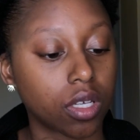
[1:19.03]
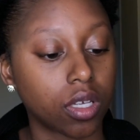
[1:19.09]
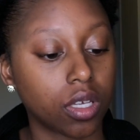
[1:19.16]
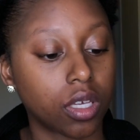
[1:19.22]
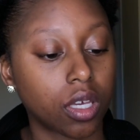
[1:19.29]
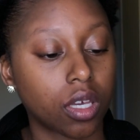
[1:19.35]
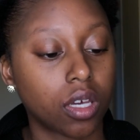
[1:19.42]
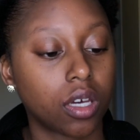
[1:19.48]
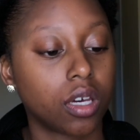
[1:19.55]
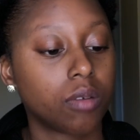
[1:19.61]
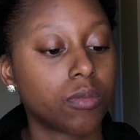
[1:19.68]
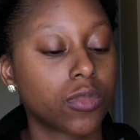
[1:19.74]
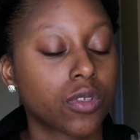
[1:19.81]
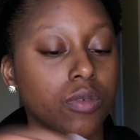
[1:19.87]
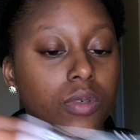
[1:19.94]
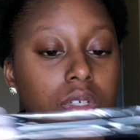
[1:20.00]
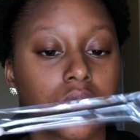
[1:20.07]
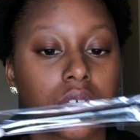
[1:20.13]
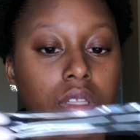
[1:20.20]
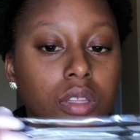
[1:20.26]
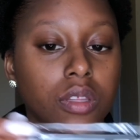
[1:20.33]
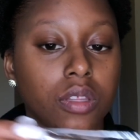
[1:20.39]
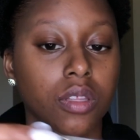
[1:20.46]
It comes
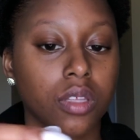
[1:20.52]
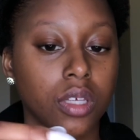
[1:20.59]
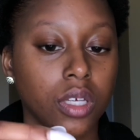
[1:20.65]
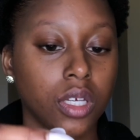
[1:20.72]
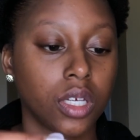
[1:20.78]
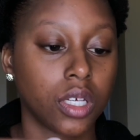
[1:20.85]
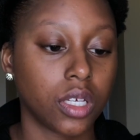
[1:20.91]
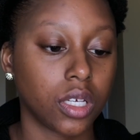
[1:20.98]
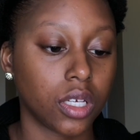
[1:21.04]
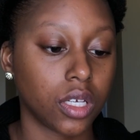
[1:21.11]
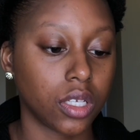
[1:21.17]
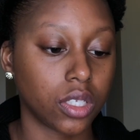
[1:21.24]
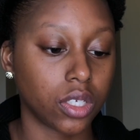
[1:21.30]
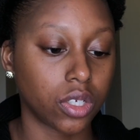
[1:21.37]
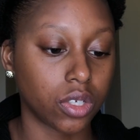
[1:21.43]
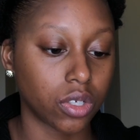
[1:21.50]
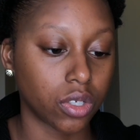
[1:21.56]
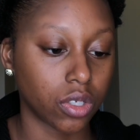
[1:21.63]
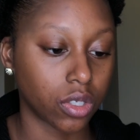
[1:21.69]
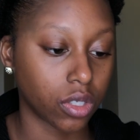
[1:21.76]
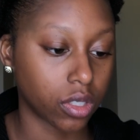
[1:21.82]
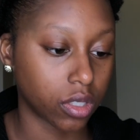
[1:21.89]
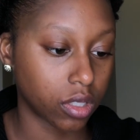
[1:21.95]
with a
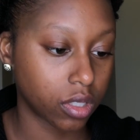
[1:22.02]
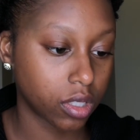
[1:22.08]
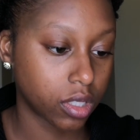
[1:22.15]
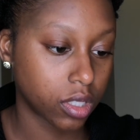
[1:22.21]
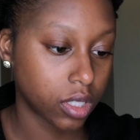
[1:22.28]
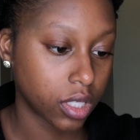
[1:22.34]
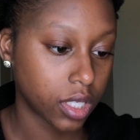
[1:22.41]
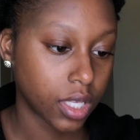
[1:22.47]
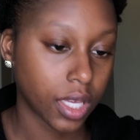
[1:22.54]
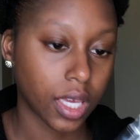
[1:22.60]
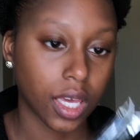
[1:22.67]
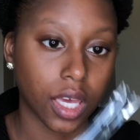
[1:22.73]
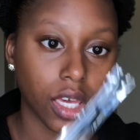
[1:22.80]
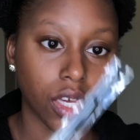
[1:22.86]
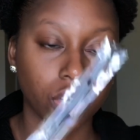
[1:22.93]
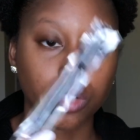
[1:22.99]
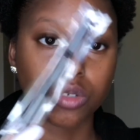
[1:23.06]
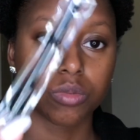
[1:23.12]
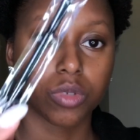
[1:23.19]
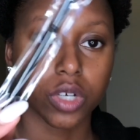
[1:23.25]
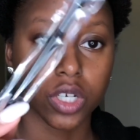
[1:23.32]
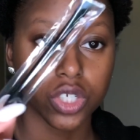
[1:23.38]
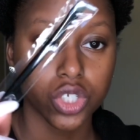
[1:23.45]
little angle
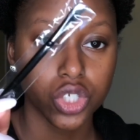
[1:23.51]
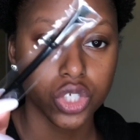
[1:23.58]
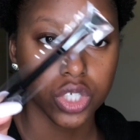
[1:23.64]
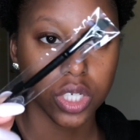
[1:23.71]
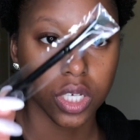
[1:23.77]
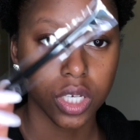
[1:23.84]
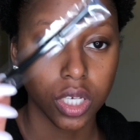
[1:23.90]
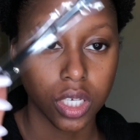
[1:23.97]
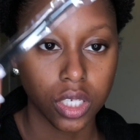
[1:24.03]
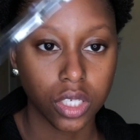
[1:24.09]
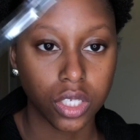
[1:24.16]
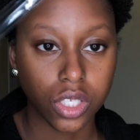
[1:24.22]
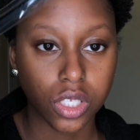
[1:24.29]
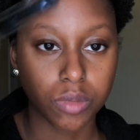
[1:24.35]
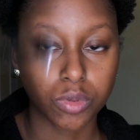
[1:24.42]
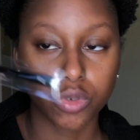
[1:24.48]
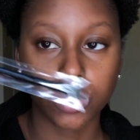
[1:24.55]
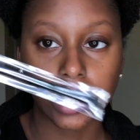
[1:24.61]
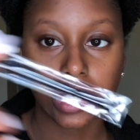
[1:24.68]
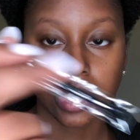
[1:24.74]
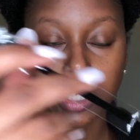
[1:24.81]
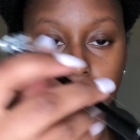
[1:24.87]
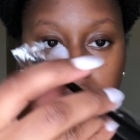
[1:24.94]
brush and a
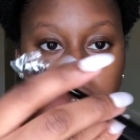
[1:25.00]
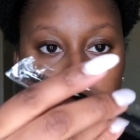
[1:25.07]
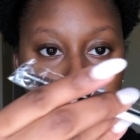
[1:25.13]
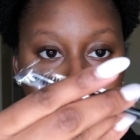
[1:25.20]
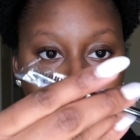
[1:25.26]
spoolie on the other